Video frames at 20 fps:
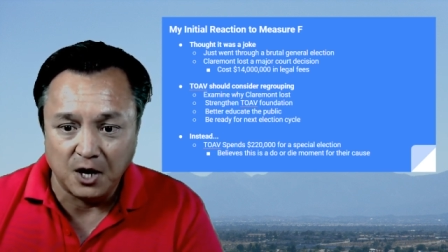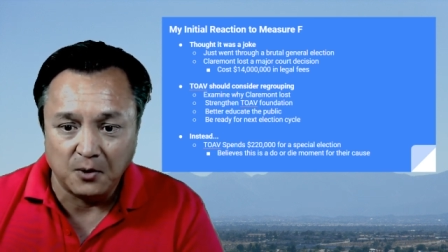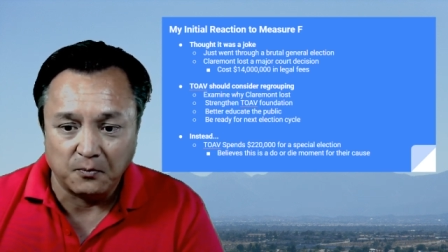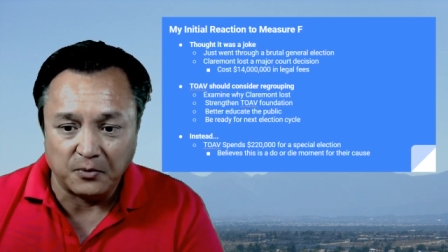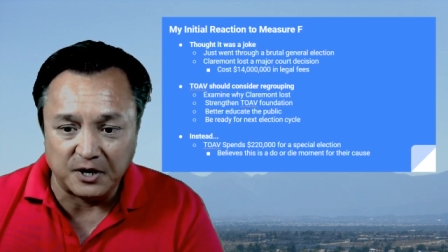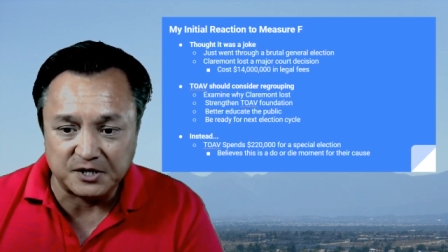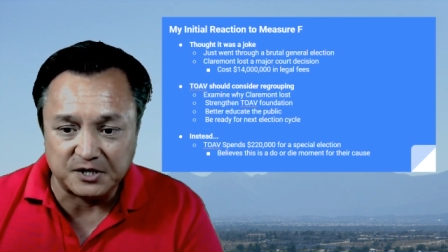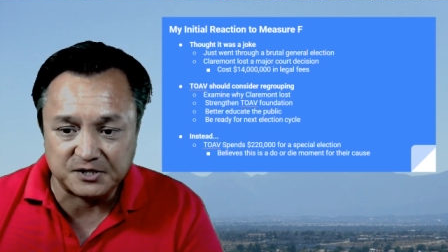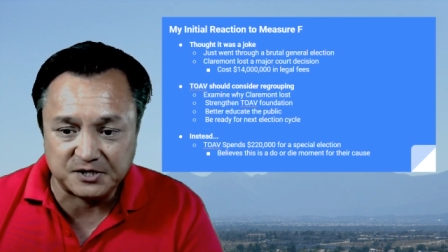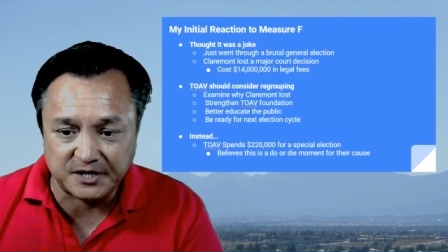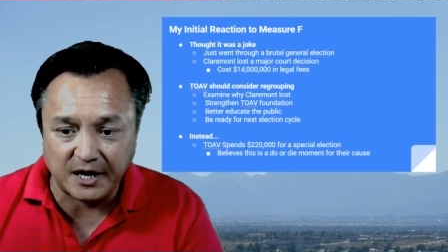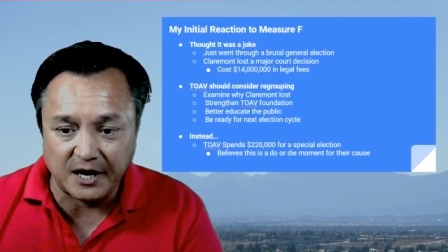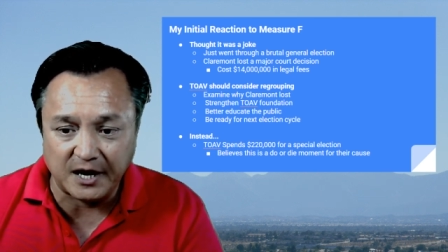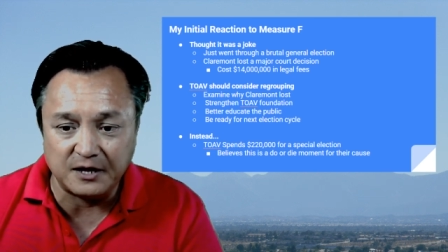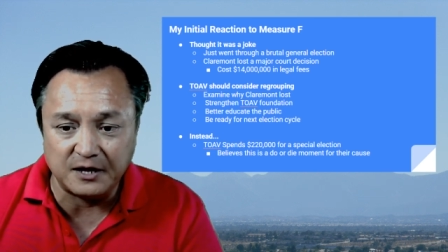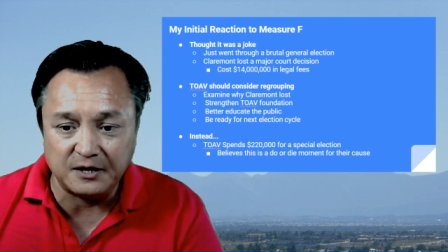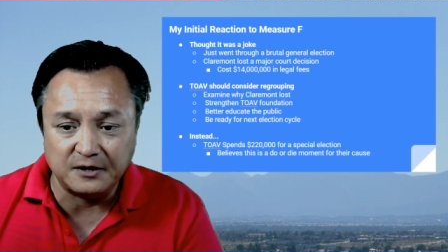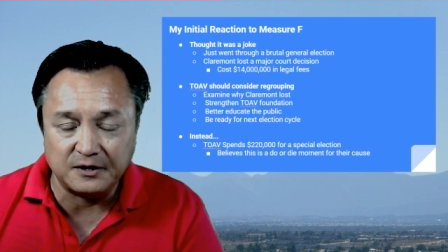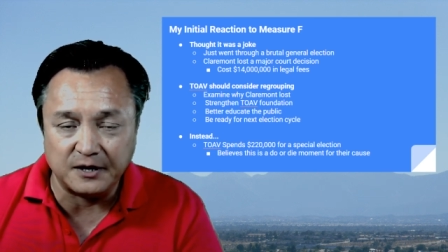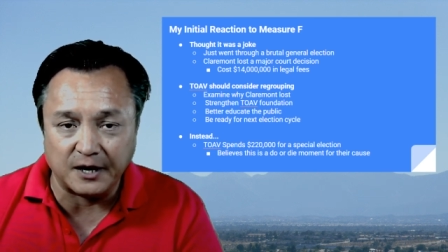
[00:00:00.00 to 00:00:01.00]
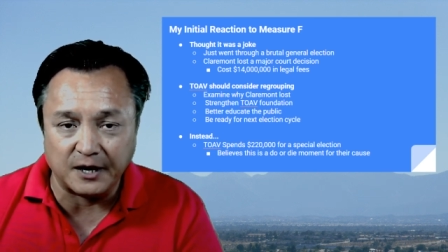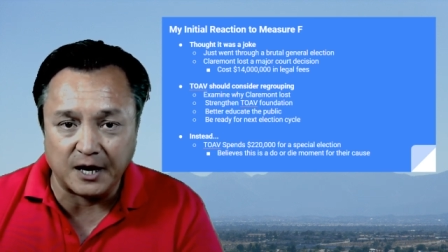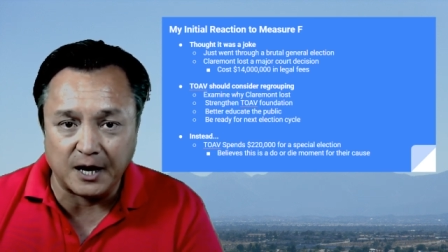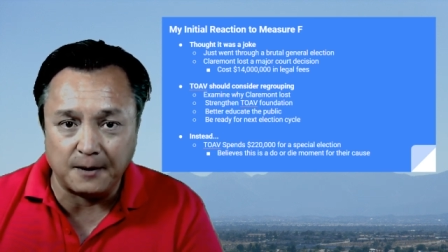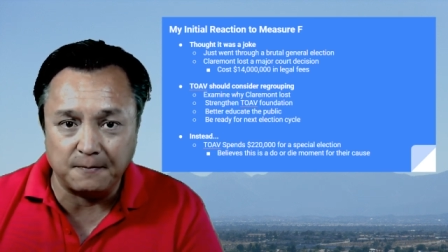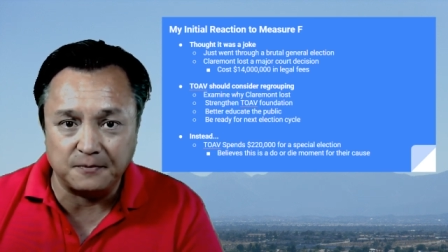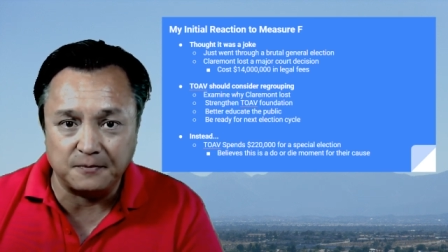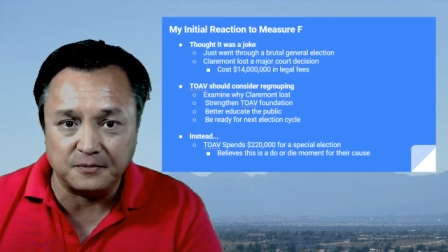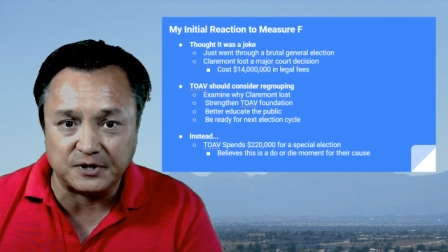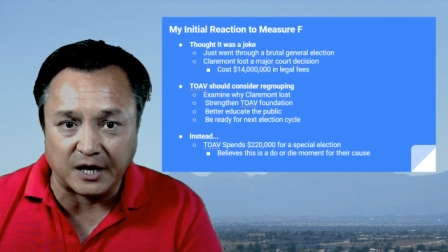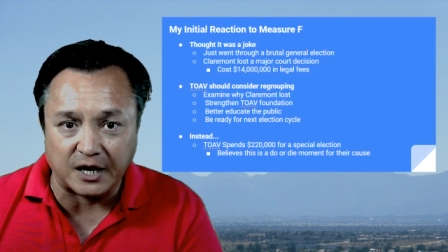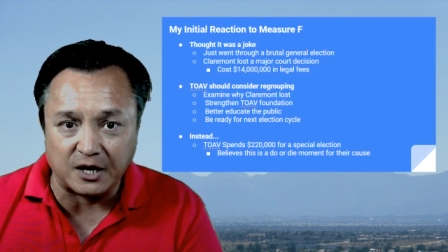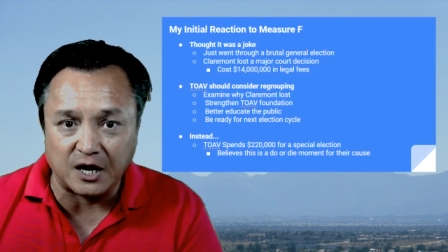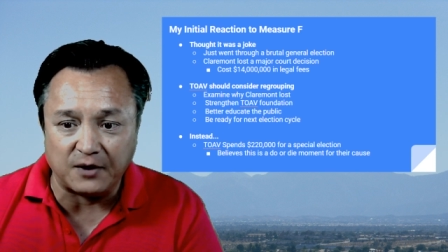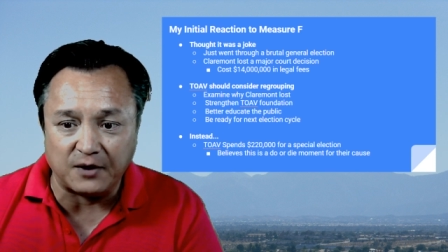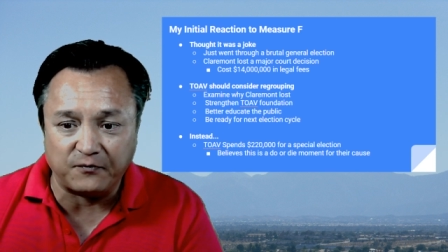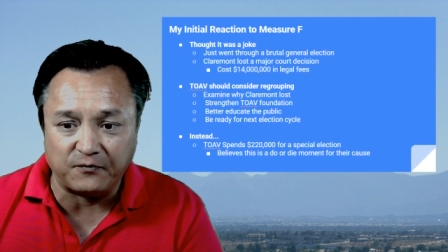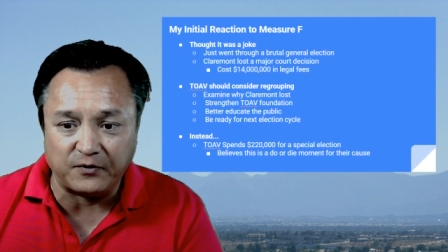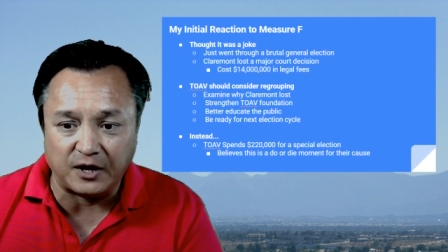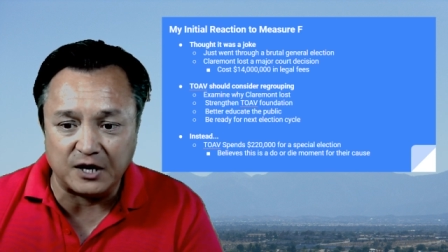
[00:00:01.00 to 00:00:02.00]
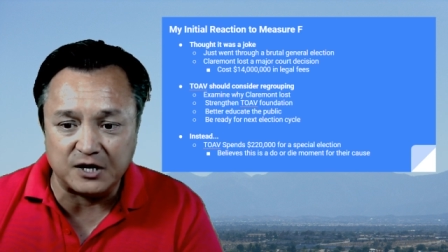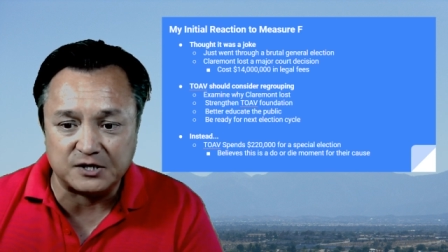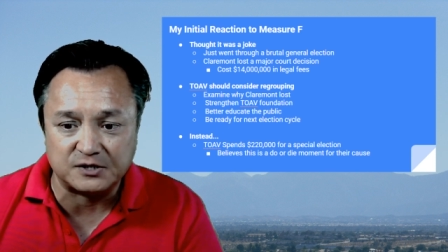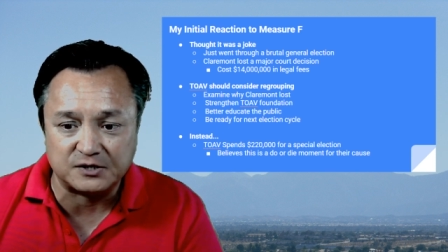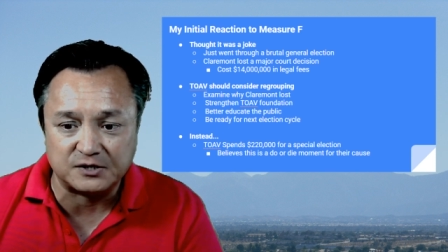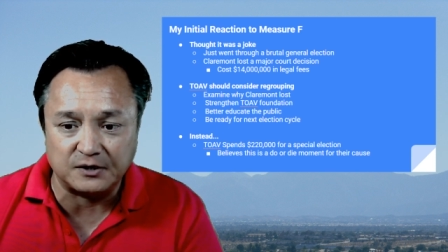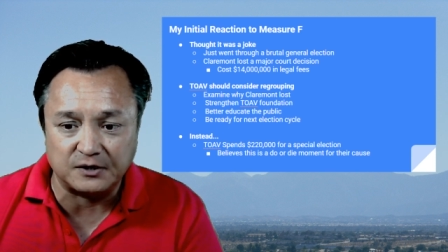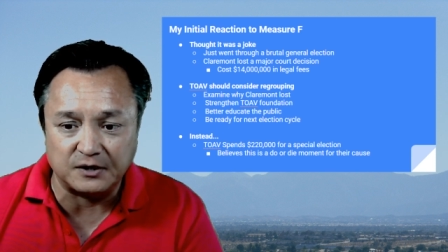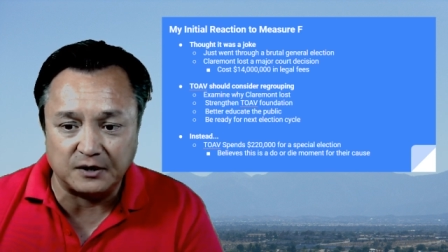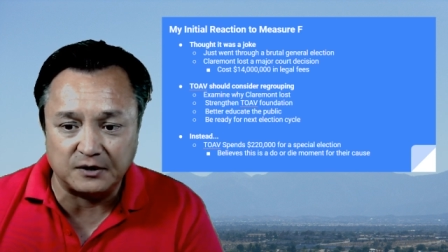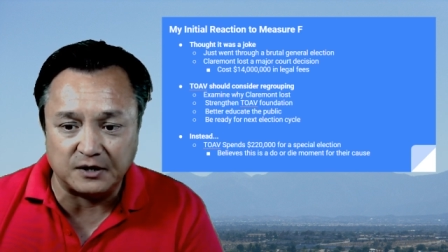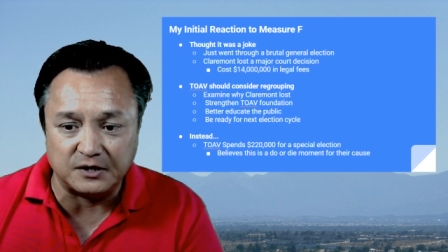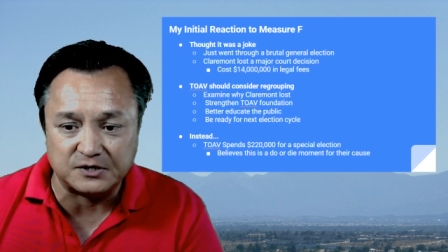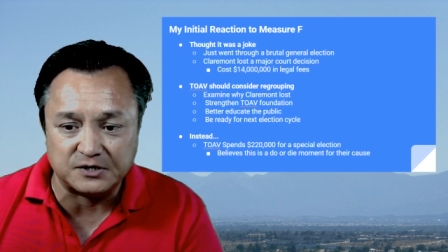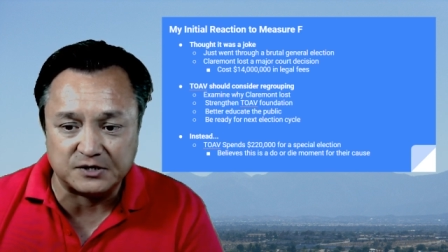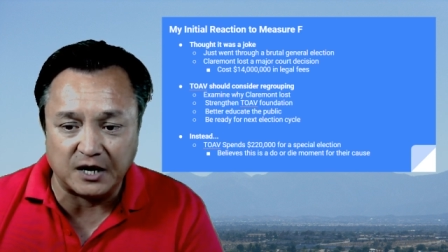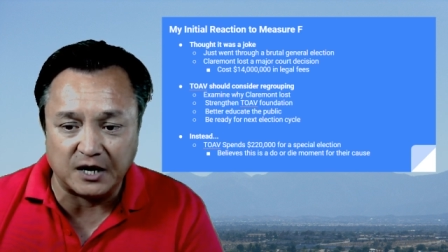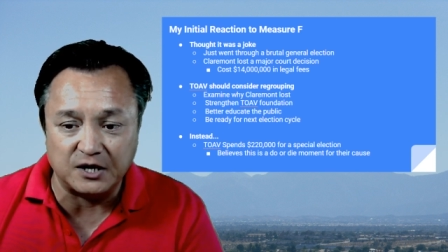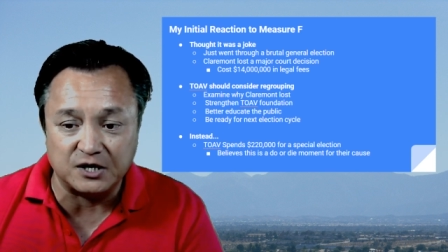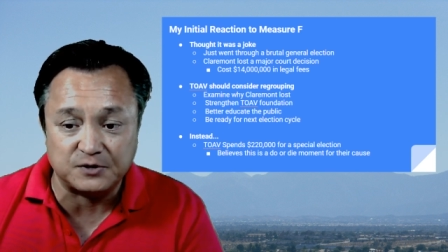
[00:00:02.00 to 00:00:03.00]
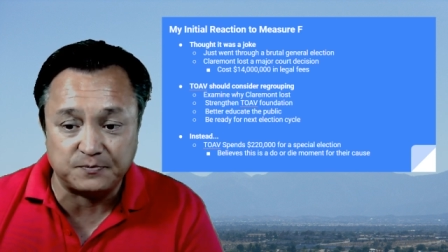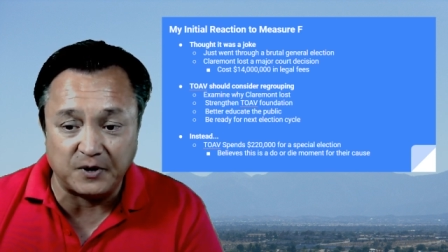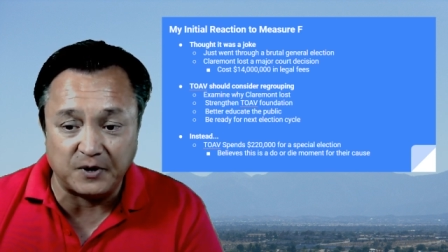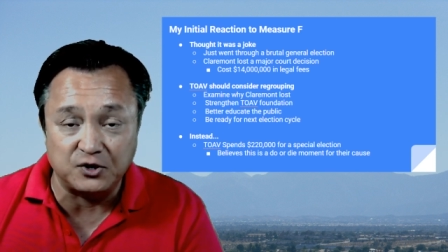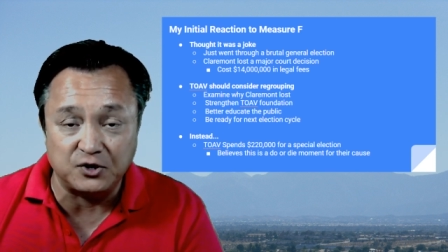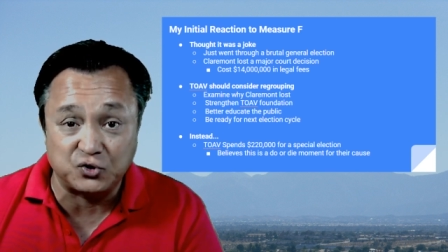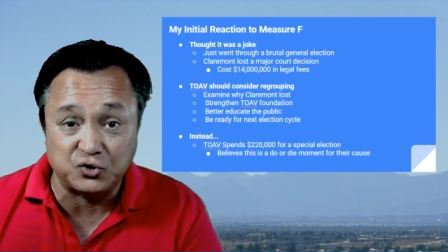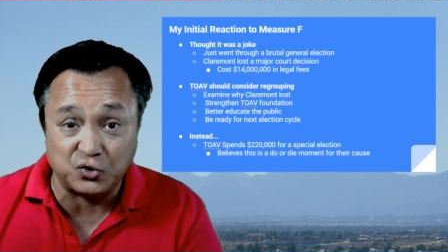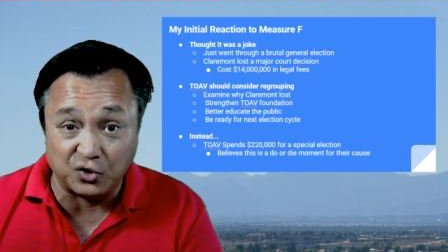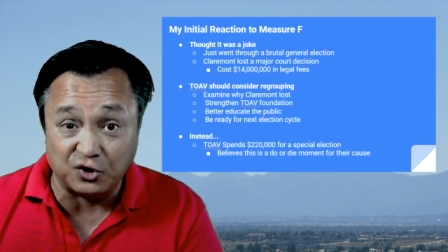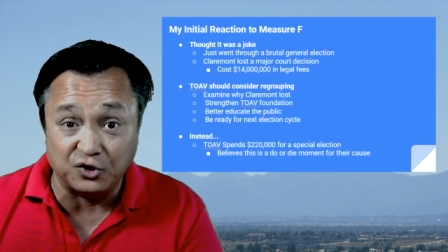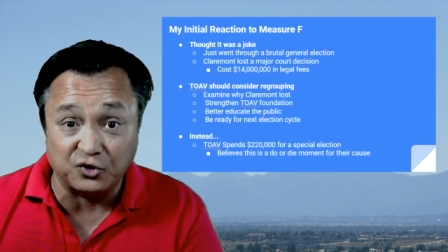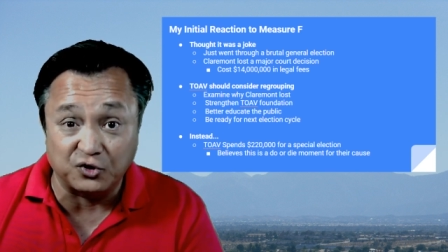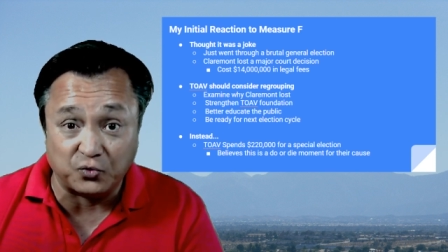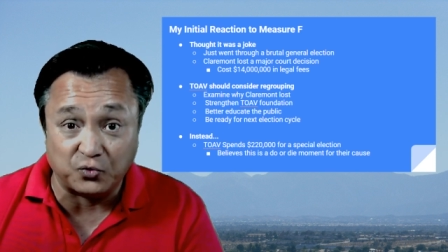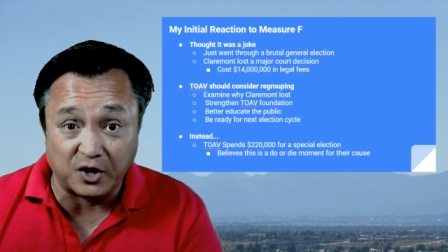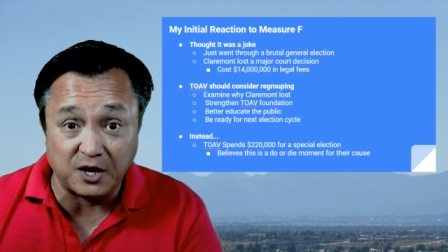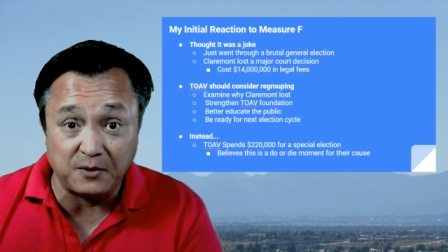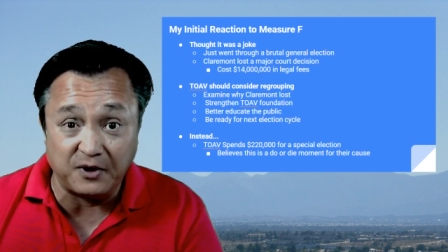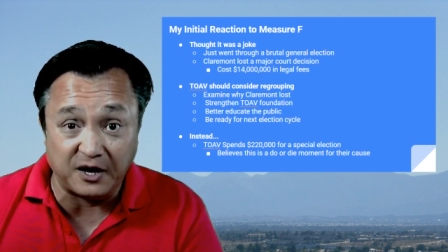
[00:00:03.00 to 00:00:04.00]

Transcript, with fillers: But instead, uh, Town Appley decided to spend two hundred twenty